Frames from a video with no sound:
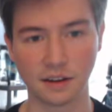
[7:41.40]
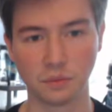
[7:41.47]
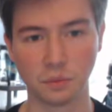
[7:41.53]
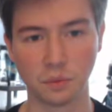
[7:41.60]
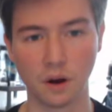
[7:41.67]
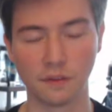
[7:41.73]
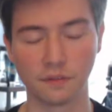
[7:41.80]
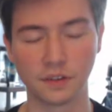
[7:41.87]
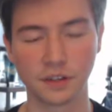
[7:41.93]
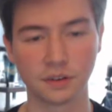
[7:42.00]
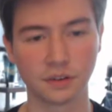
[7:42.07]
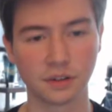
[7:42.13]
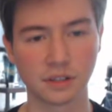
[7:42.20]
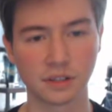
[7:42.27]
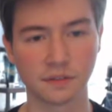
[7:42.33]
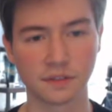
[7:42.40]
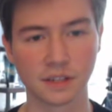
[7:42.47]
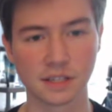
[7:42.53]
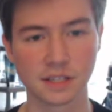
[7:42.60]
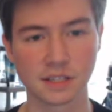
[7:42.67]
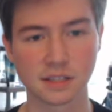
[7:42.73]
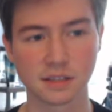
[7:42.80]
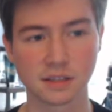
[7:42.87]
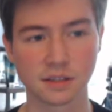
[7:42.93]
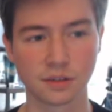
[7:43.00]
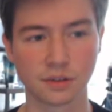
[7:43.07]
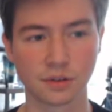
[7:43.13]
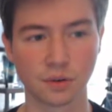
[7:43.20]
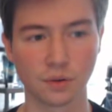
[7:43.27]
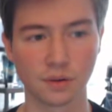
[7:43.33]
of hearing of this,
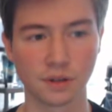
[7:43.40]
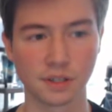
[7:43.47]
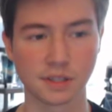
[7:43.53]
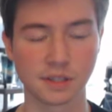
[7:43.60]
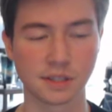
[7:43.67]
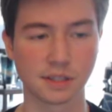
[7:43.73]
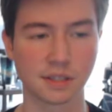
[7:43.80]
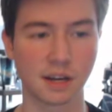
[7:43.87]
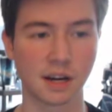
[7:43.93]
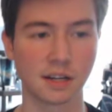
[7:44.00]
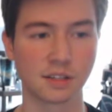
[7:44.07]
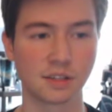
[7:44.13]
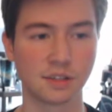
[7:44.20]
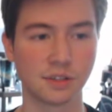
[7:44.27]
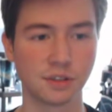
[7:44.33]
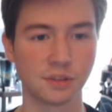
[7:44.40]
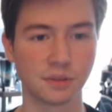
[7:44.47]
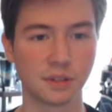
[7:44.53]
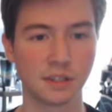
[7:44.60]
Sertorius decides to